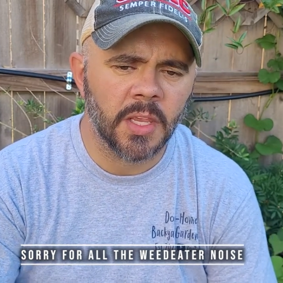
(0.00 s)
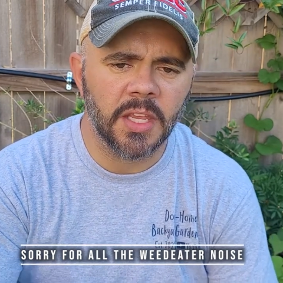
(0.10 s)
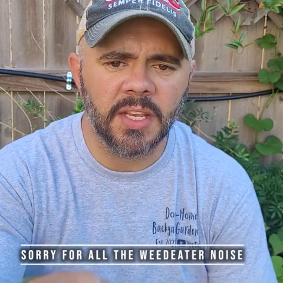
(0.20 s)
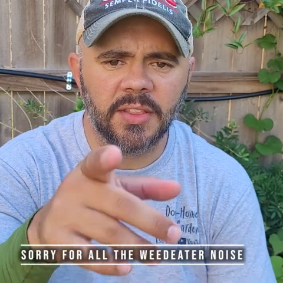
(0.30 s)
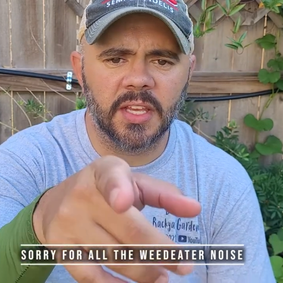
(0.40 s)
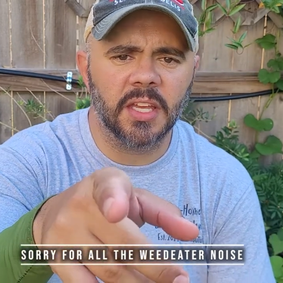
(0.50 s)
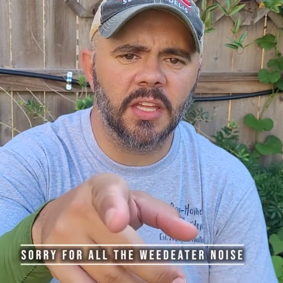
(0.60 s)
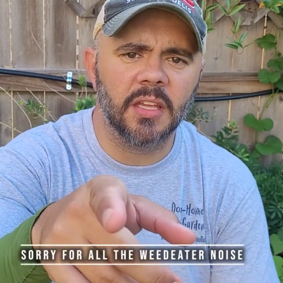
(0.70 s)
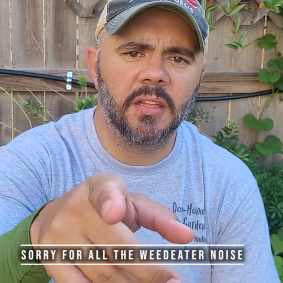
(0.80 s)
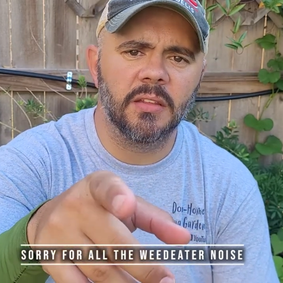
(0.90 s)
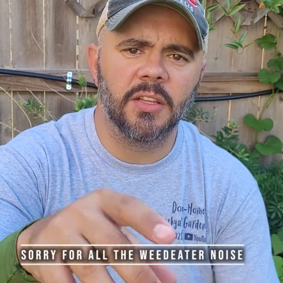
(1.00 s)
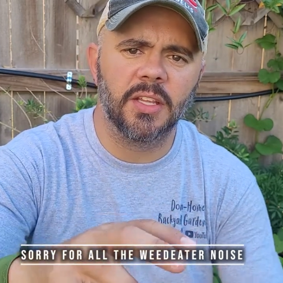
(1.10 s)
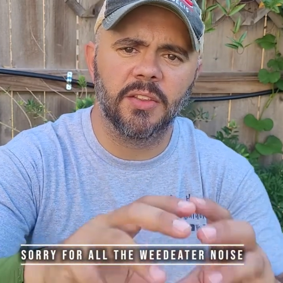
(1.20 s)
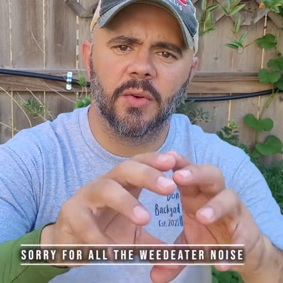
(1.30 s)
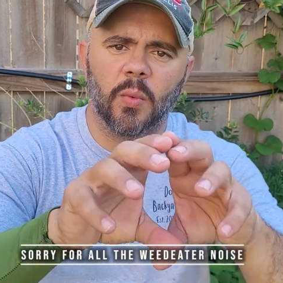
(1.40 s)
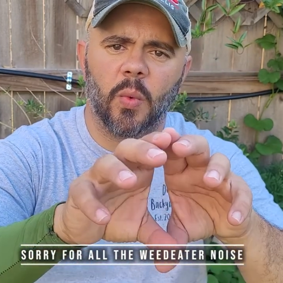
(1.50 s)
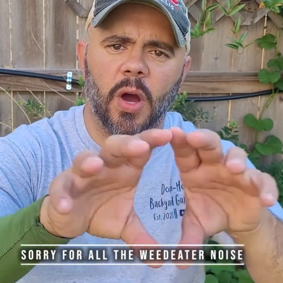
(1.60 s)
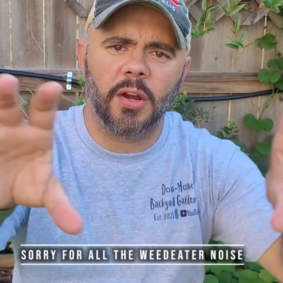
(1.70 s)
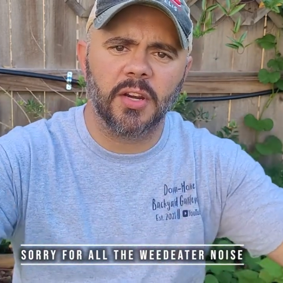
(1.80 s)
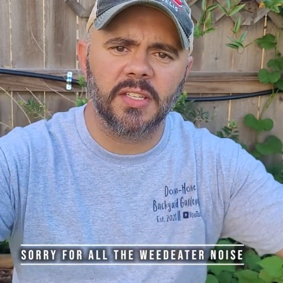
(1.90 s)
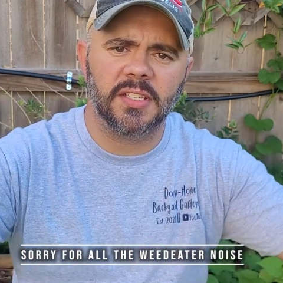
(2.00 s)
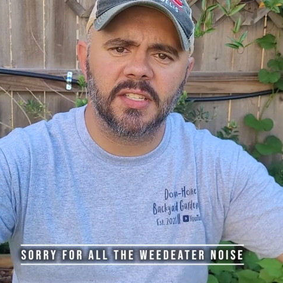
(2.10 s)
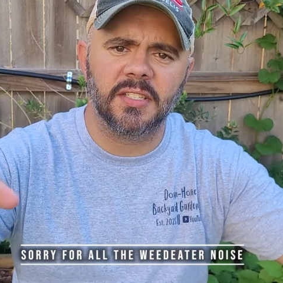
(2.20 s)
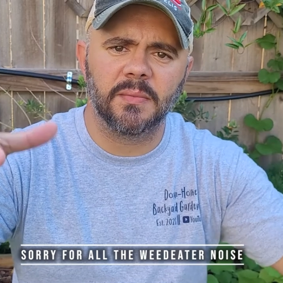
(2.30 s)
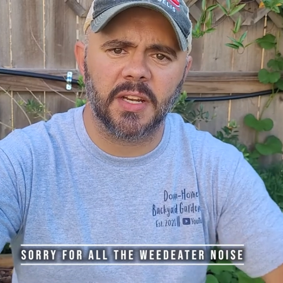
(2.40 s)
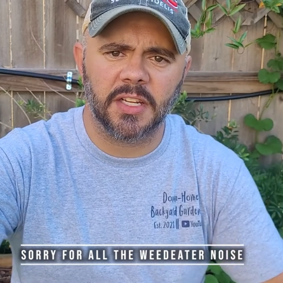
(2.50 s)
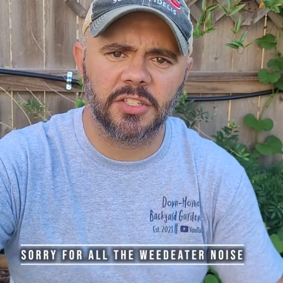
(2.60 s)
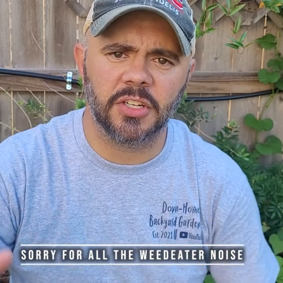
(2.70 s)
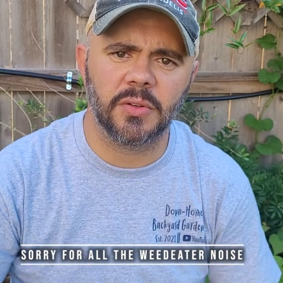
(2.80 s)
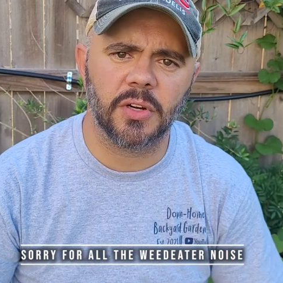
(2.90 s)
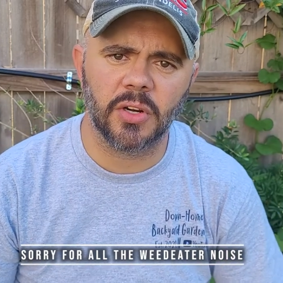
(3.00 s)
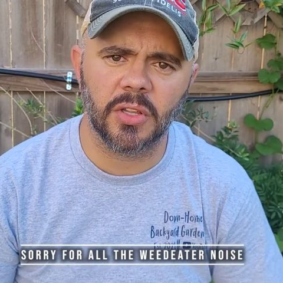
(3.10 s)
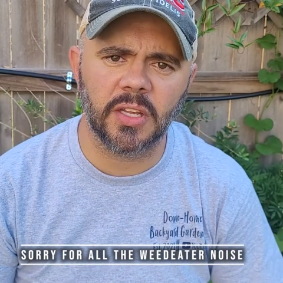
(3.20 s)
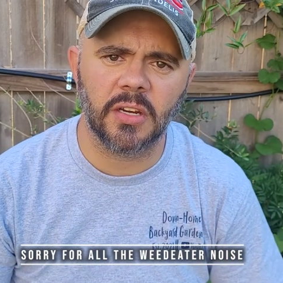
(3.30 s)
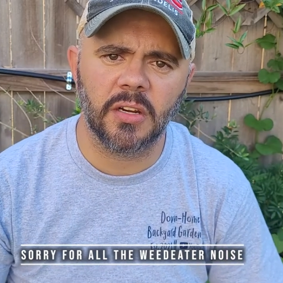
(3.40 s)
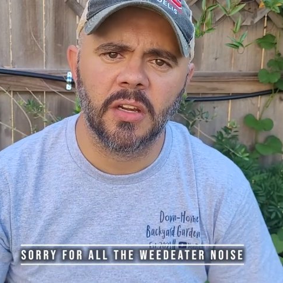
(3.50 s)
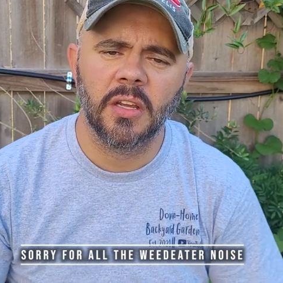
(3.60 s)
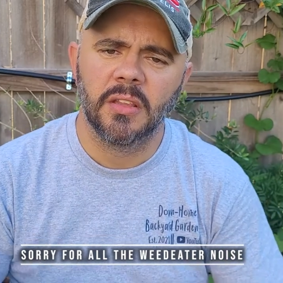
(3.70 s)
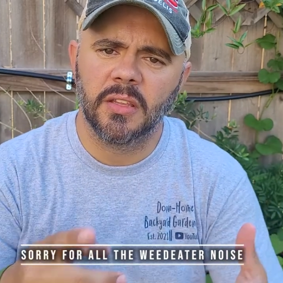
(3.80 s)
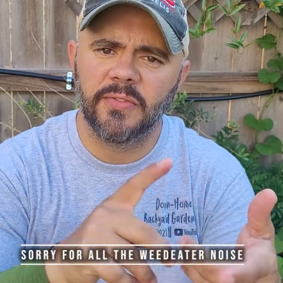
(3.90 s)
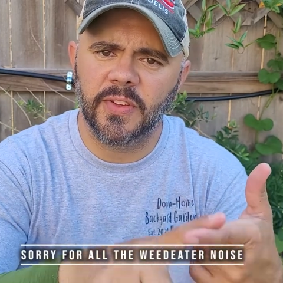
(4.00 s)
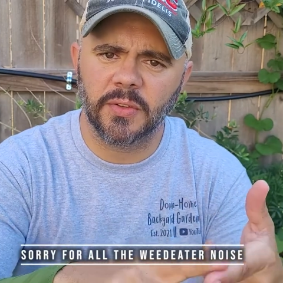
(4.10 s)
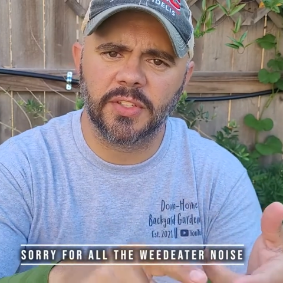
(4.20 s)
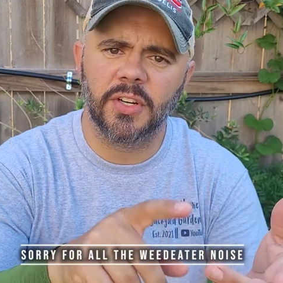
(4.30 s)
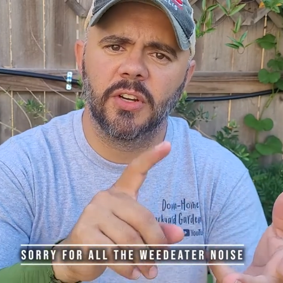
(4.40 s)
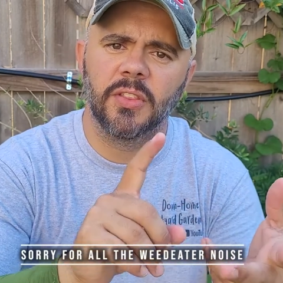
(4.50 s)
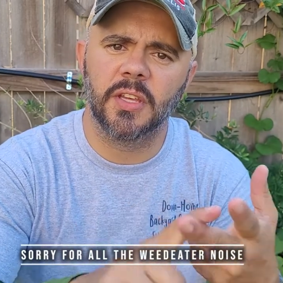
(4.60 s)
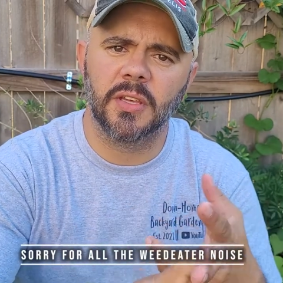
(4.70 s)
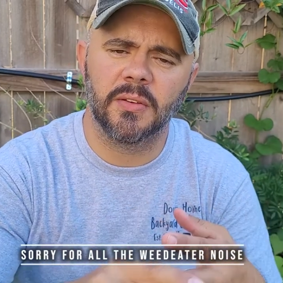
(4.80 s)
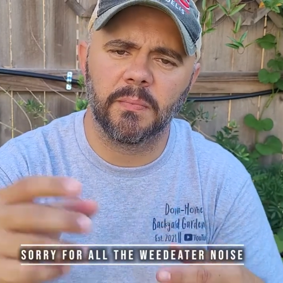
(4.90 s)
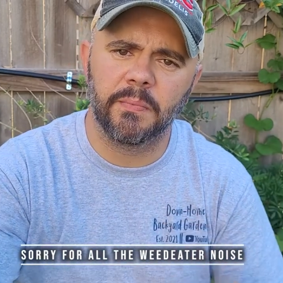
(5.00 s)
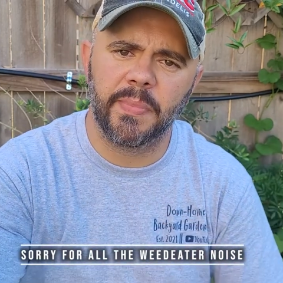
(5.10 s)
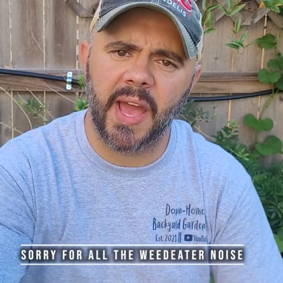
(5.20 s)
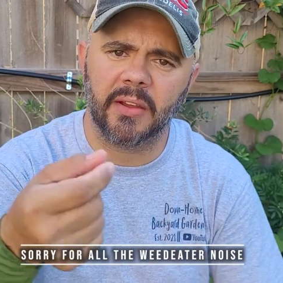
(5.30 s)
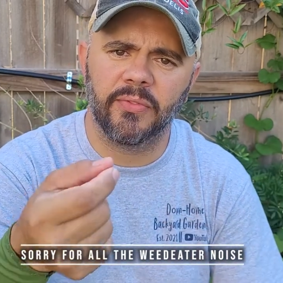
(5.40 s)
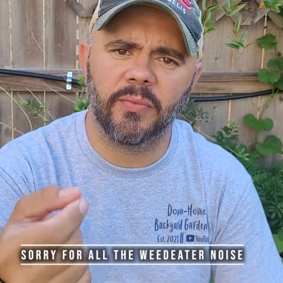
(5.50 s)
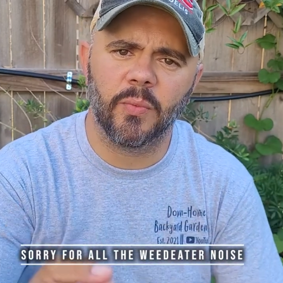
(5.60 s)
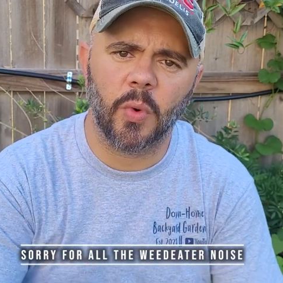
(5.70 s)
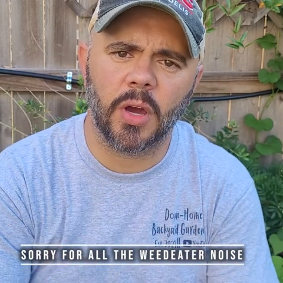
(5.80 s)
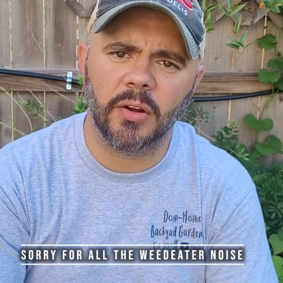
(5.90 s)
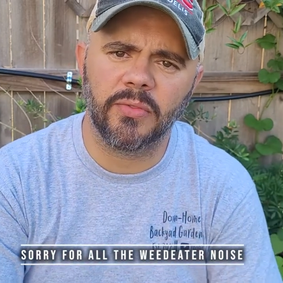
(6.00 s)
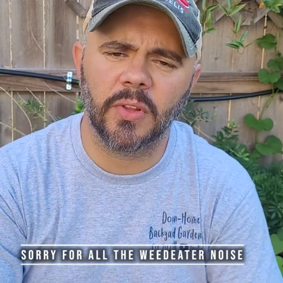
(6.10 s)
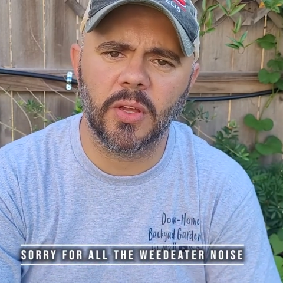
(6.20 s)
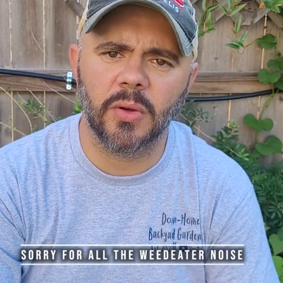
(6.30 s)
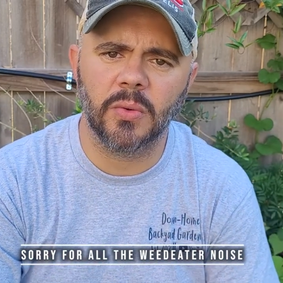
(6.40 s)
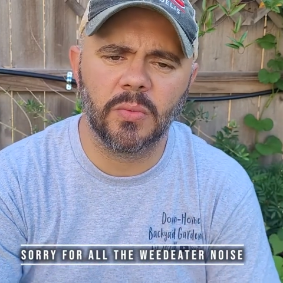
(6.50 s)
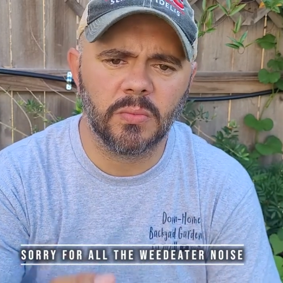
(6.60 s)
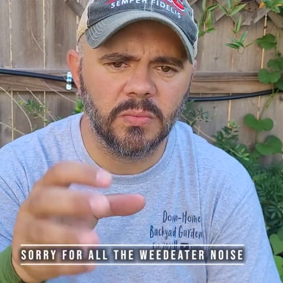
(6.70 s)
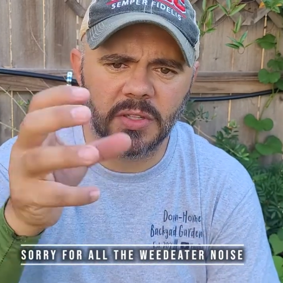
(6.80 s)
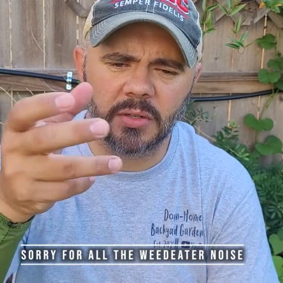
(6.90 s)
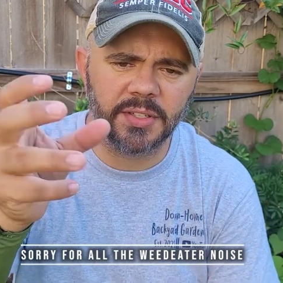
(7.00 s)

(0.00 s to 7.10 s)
You need the watering system that I showed earlier, the filter, the back water flow, little